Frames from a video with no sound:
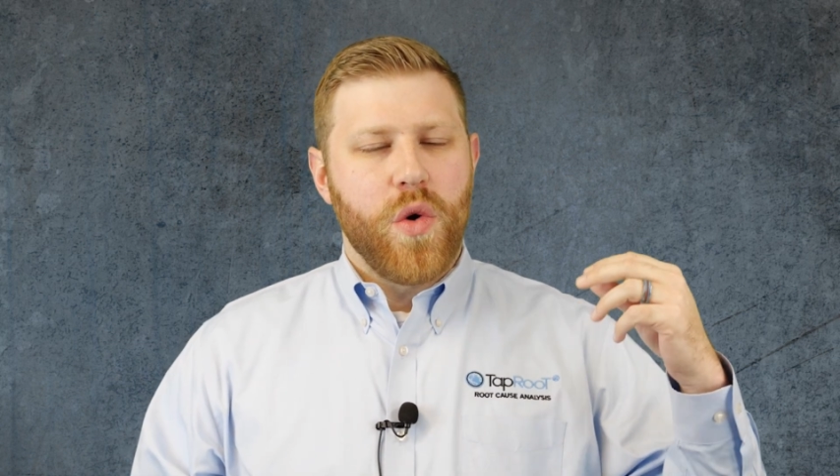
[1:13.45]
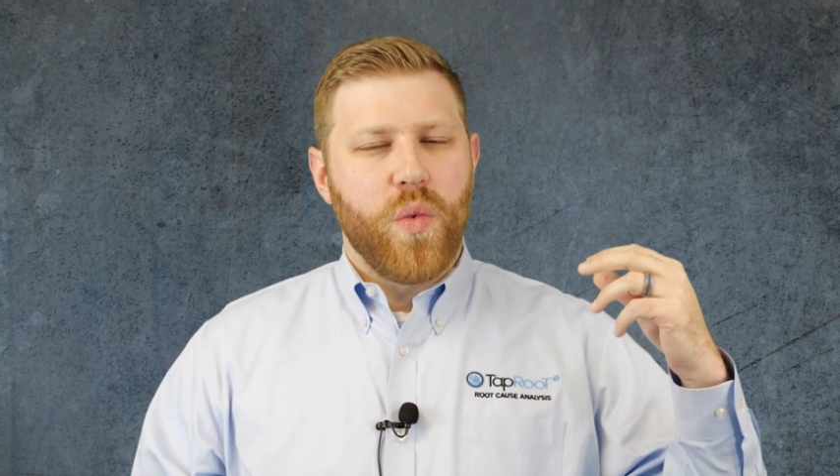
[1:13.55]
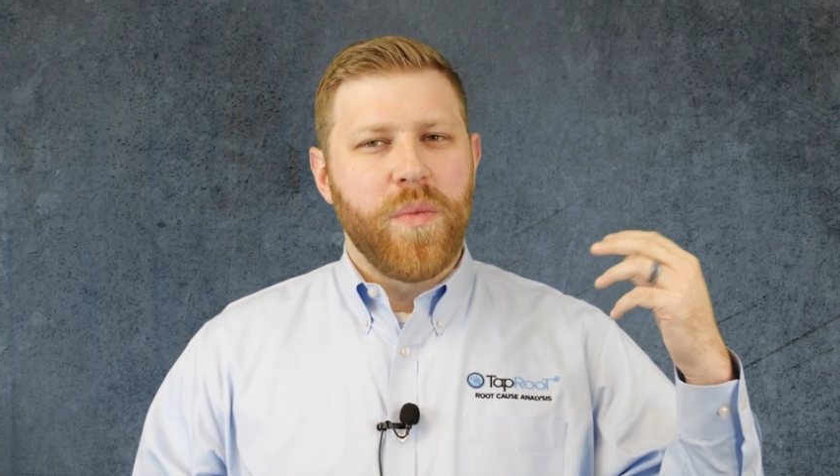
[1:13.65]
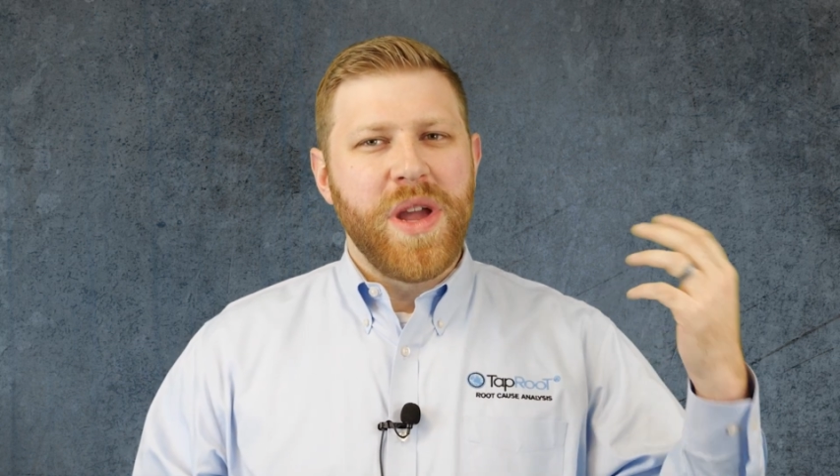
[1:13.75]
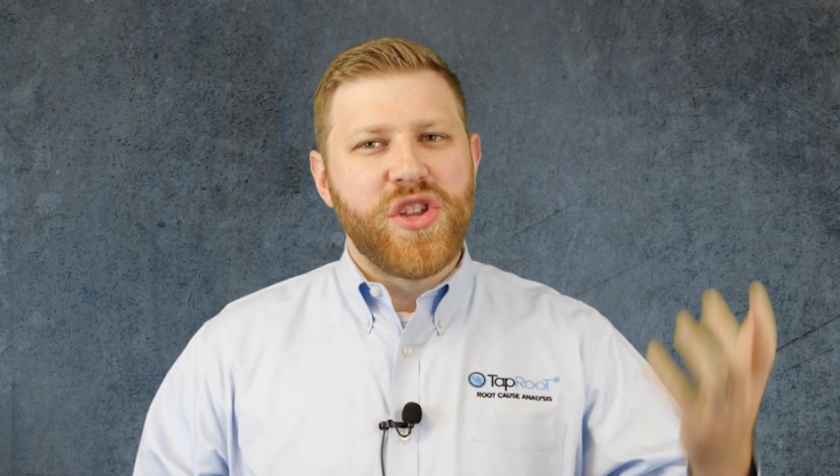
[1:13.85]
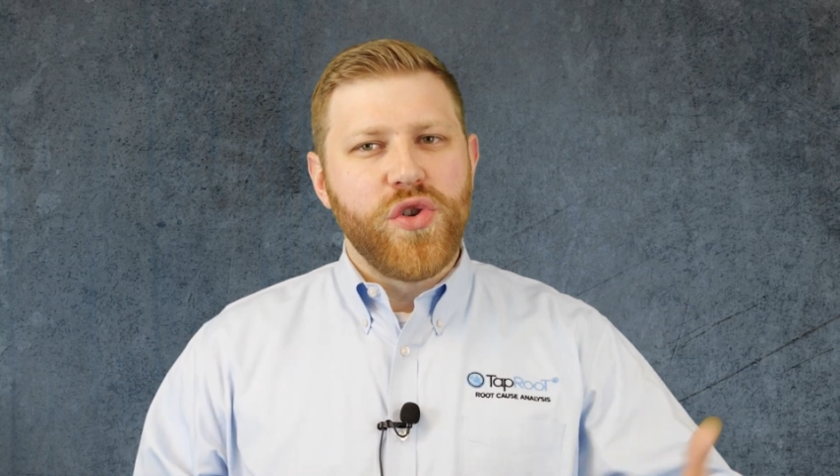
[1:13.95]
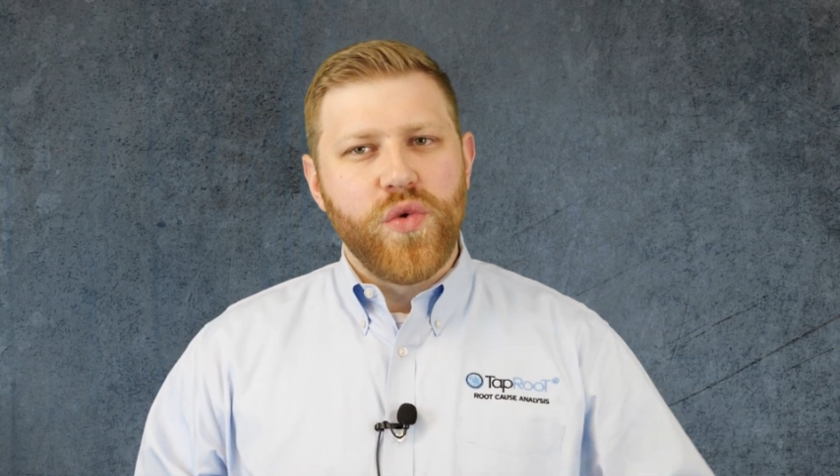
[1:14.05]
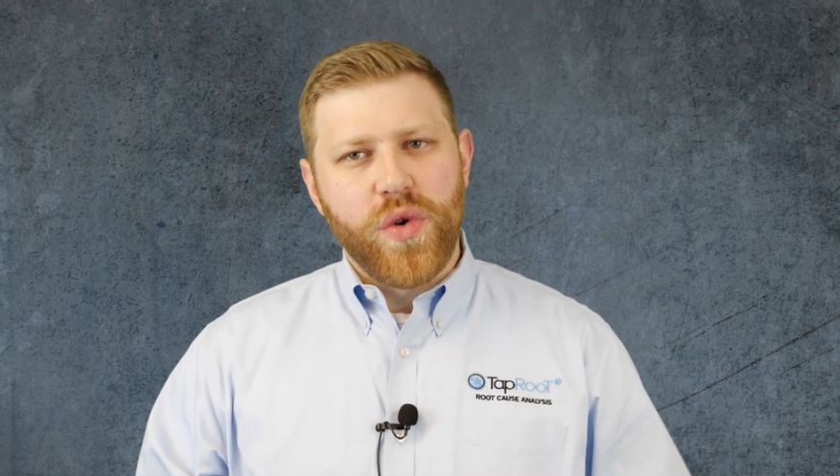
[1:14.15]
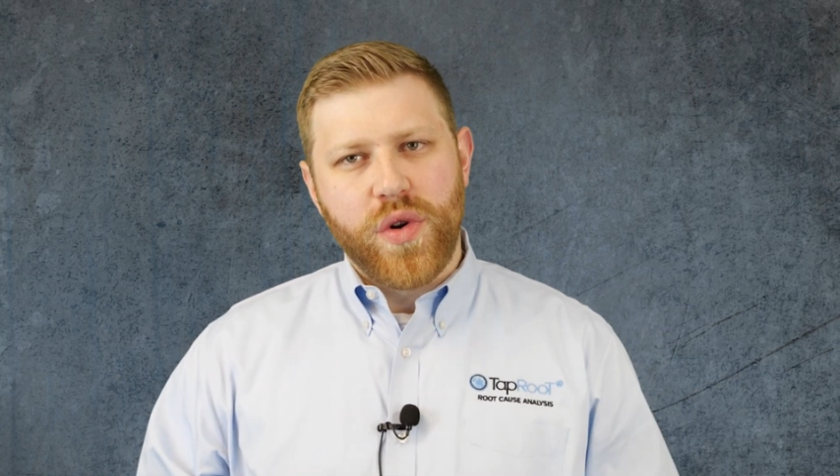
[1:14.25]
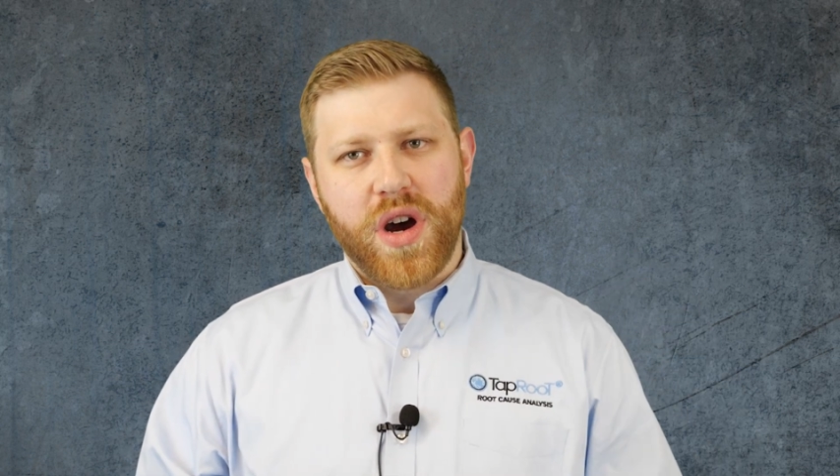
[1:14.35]
When we
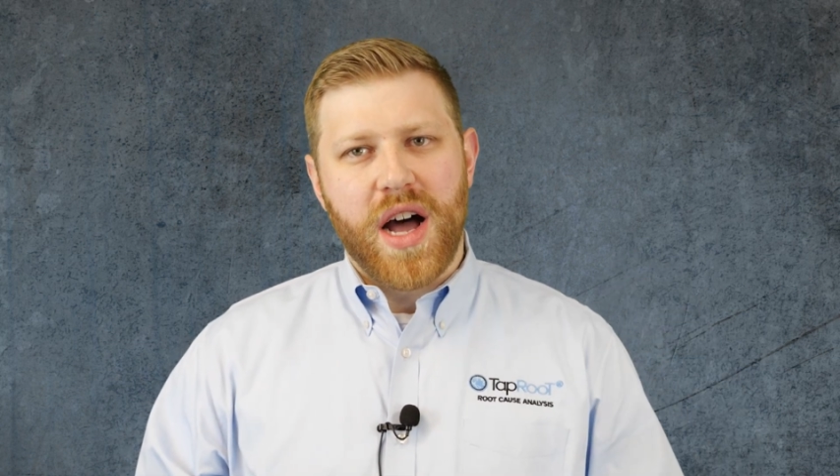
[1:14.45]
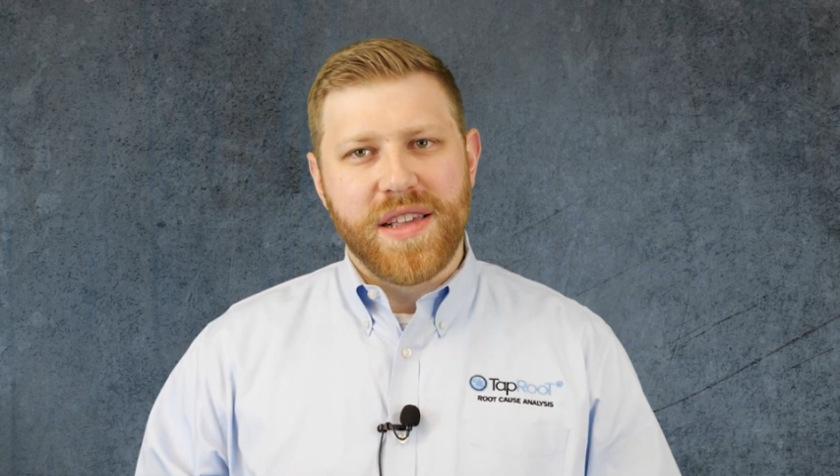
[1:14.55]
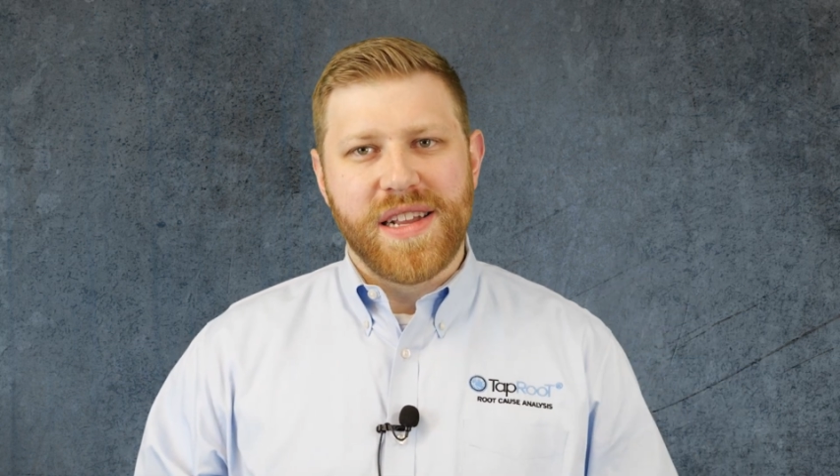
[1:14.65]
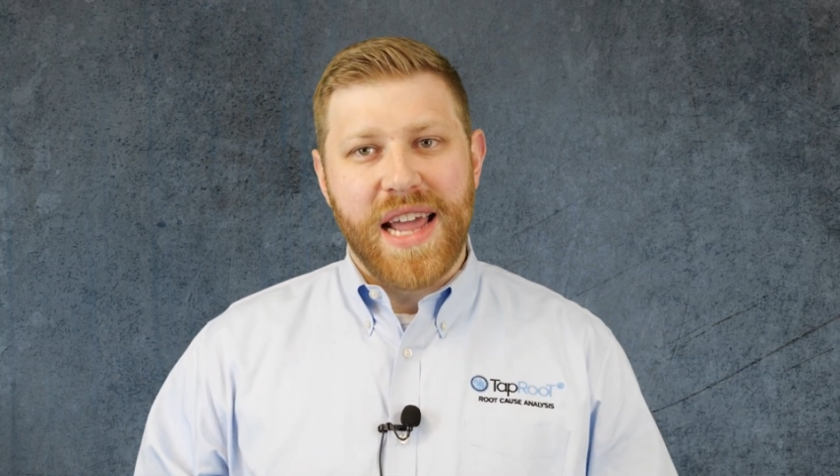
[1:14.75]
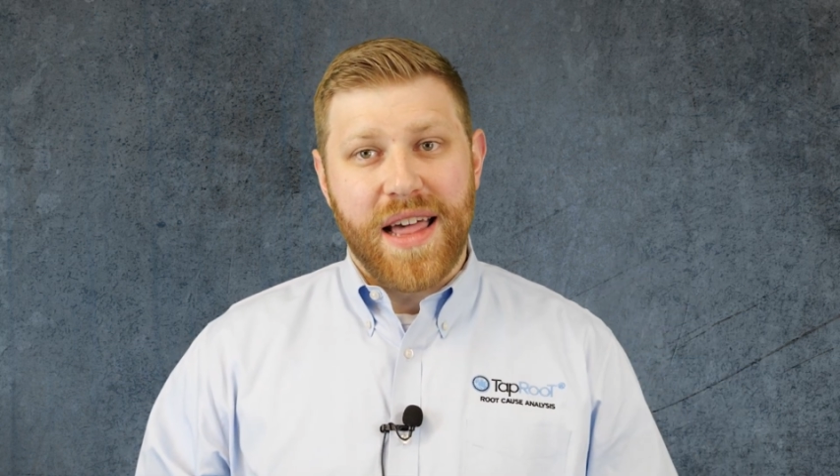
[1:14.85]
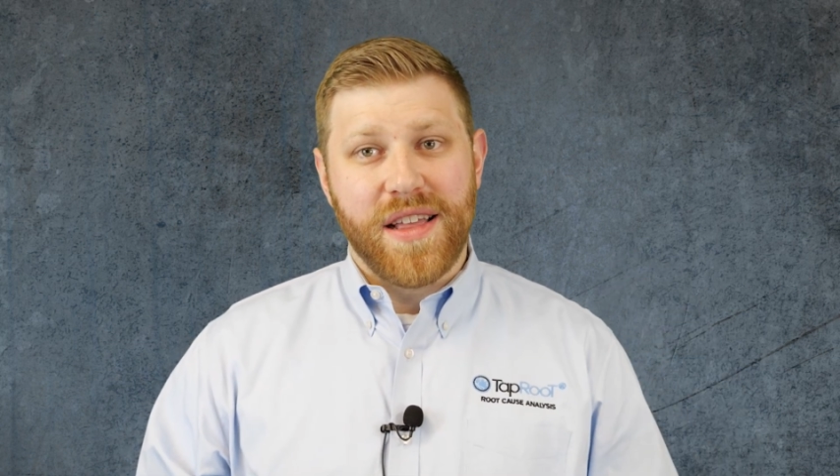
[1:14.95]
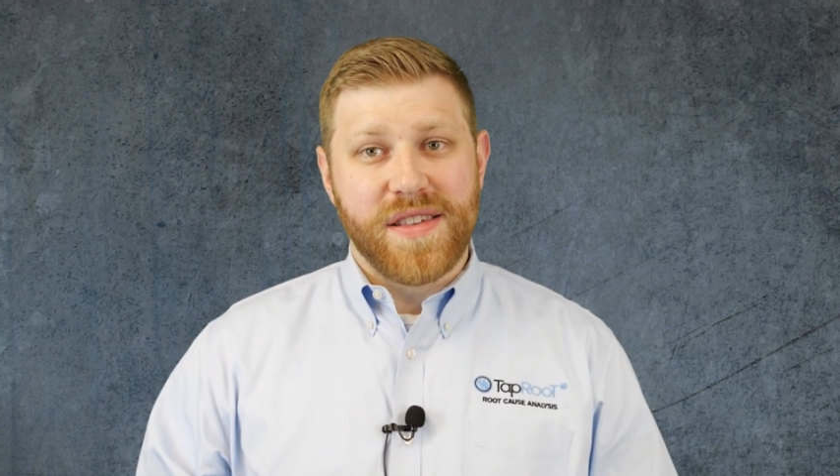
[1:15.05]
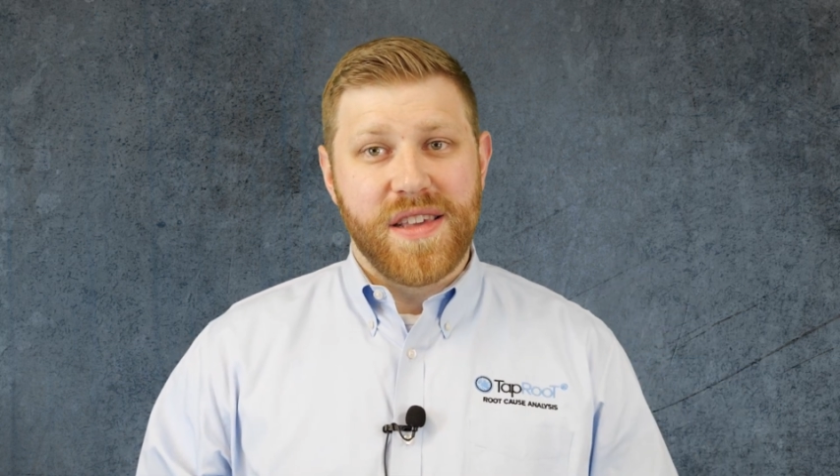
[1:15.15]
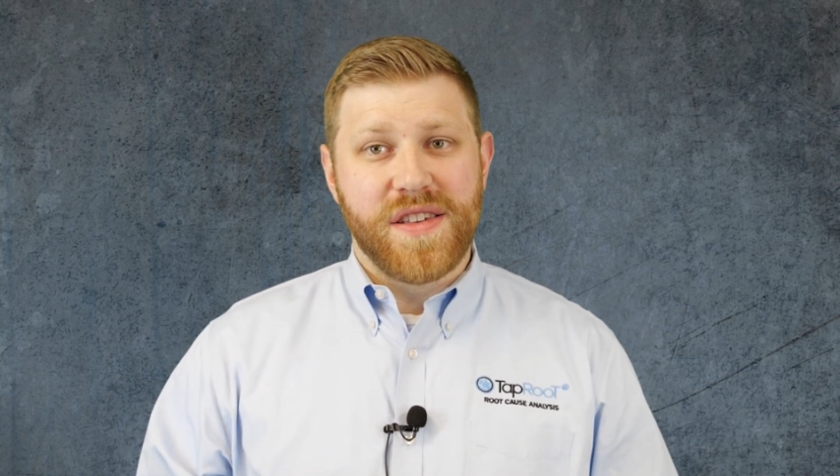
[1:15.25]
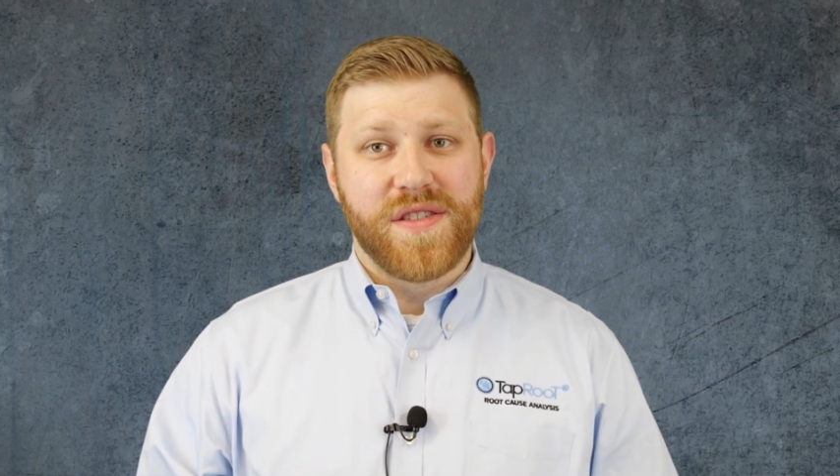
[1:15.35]
do root cause
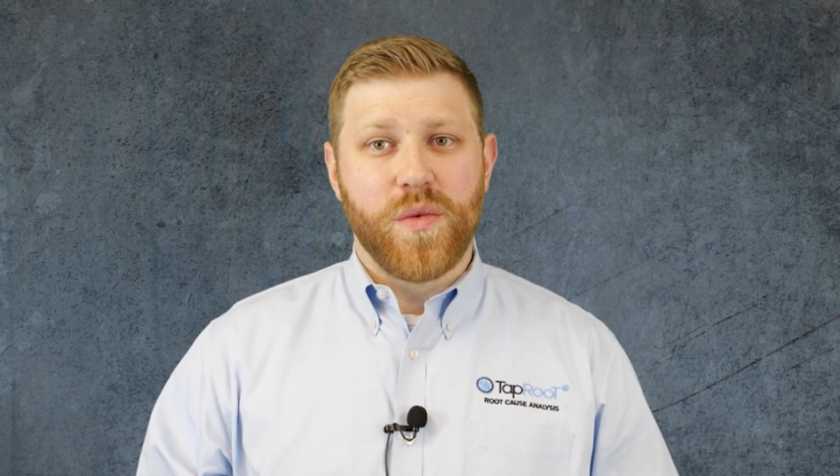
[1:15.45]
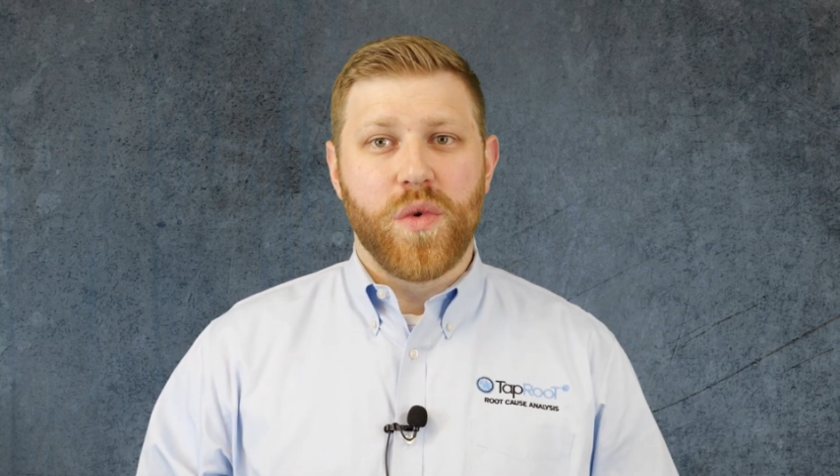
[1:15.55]
analysis,